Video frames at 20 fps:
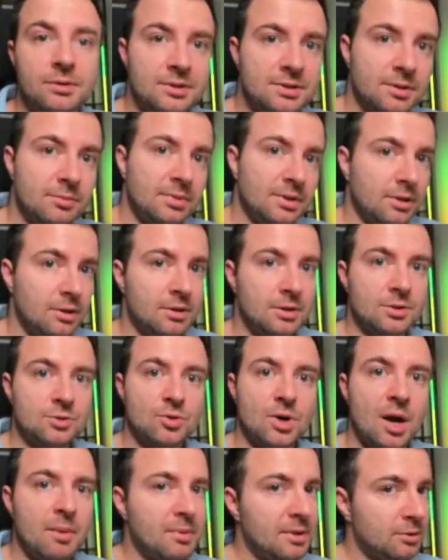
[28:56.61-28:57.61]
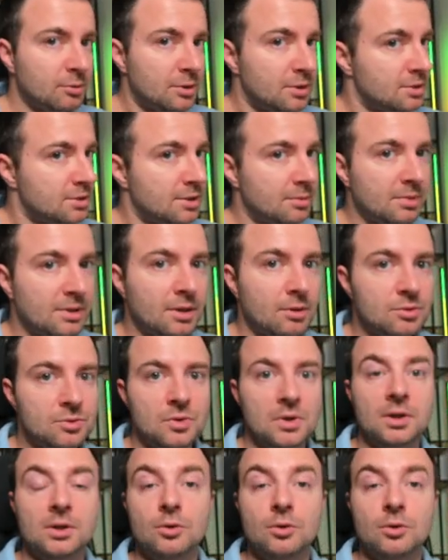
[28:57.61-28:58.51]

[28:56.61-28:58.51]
We're simply going to drop it. We're simply going to